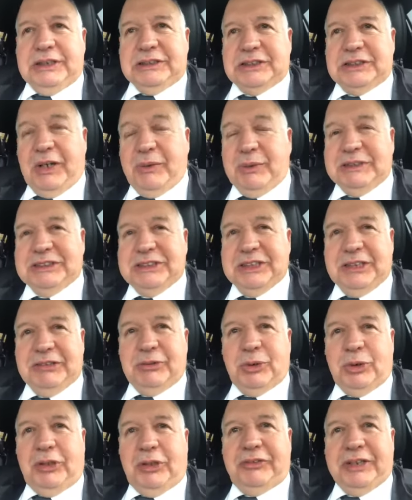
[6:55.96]
So I would see the
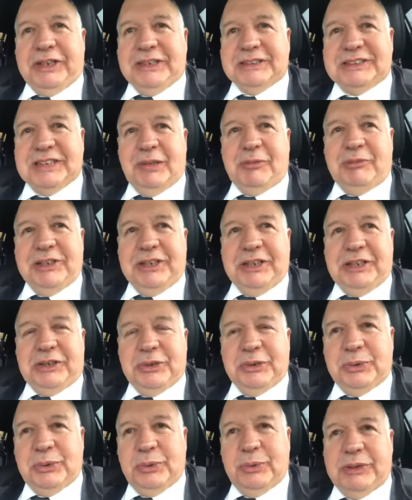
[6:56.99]
role of the assembly
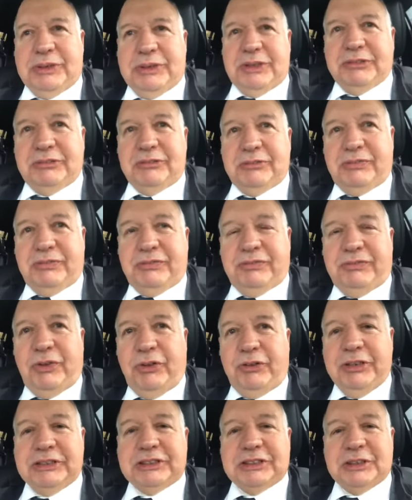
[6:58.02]
to
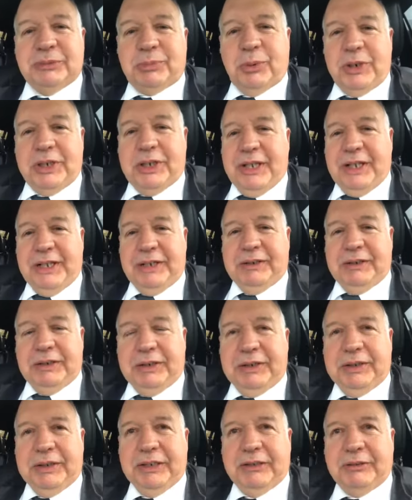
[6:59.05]
fully support that,
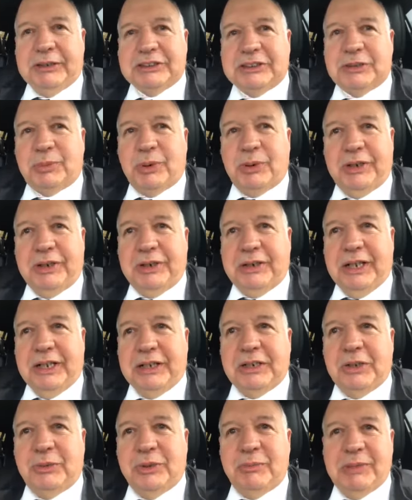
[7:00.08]
to support it on an
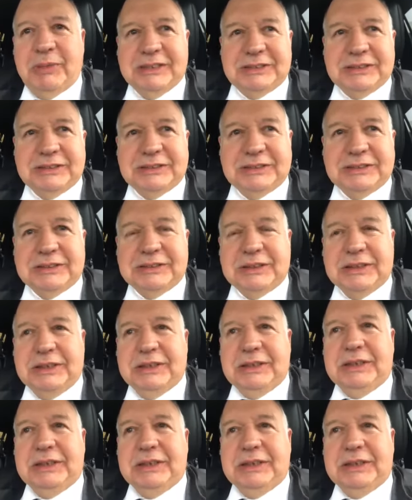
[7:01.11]
ongoing basis.